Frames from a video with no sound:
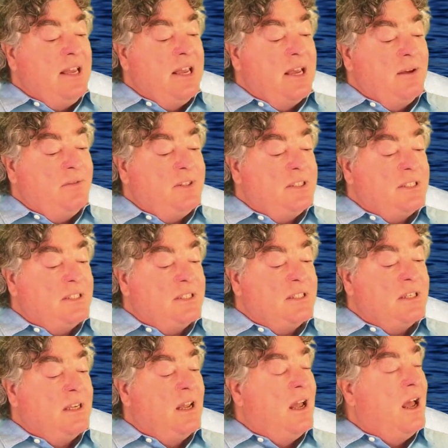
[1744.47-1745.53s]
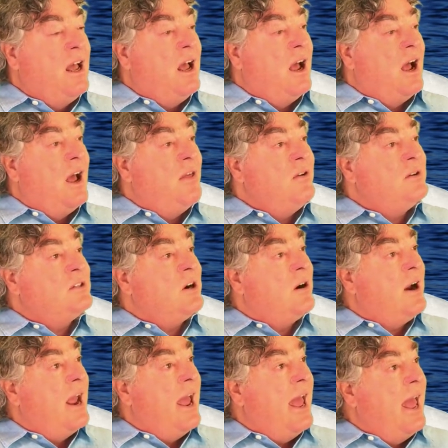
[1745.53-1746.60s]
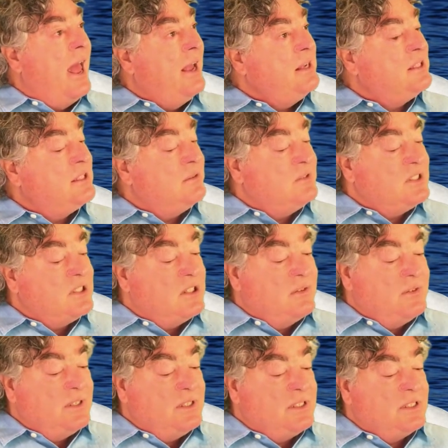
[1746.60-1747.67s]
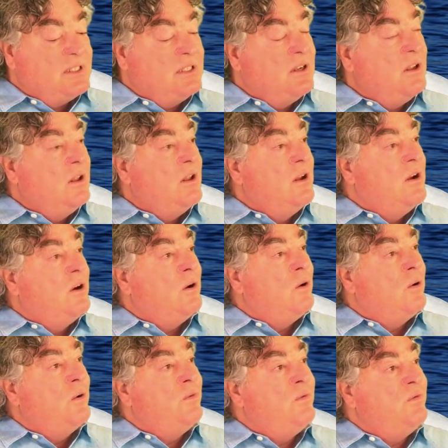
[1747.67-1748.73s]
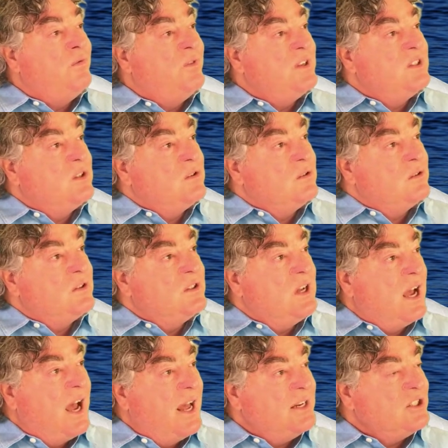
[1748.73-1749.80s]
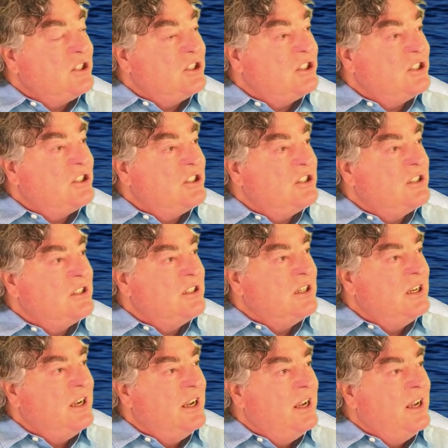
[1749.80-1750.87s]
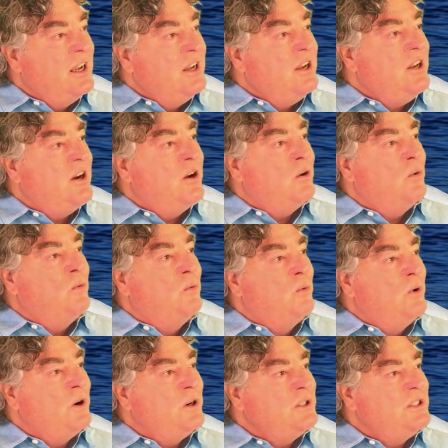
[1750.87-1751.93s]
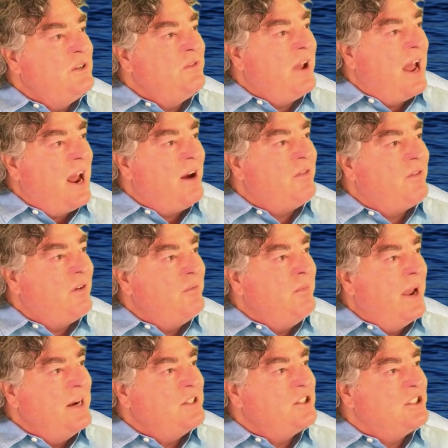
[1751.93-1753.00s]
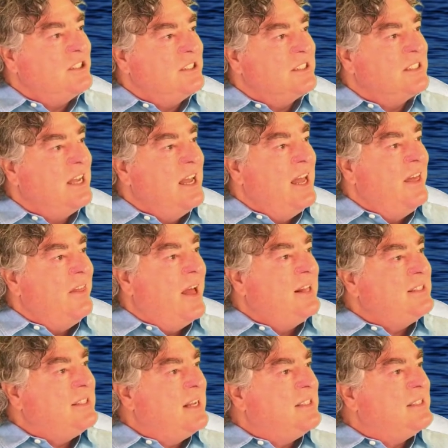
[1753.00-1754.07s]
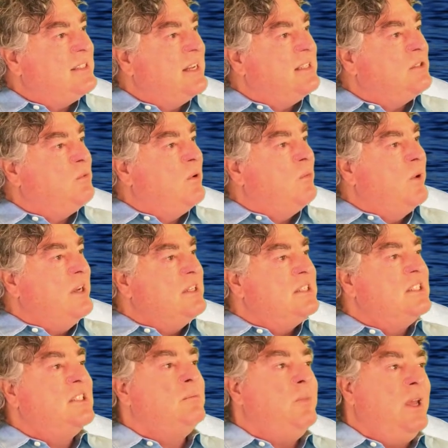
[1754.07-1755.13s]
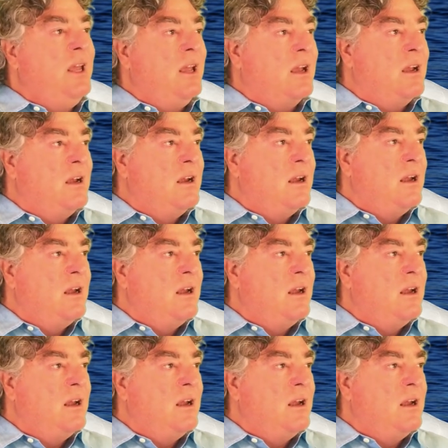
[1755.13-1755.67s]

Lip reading: gifts. Others are acts of service or physical touch. Words of affirmations. That's that sense where we speak,